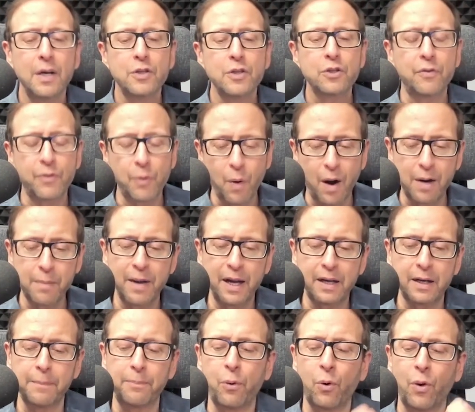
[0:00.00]
So if you want to
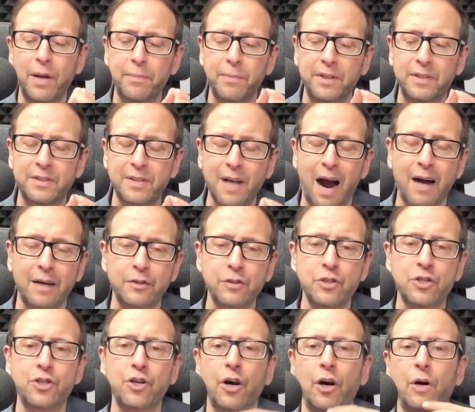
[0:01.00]
make an appointment,
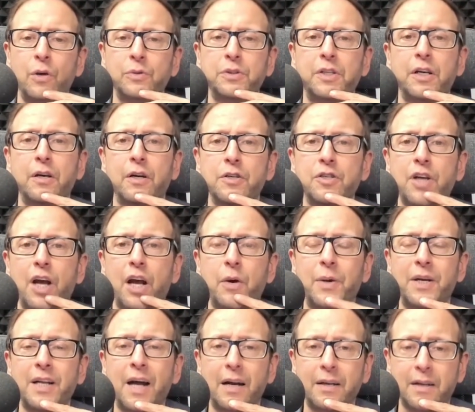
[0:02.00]
Dr. Joe,
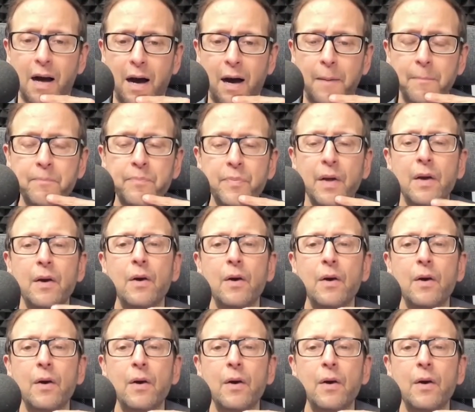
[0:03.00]
drjoe.com.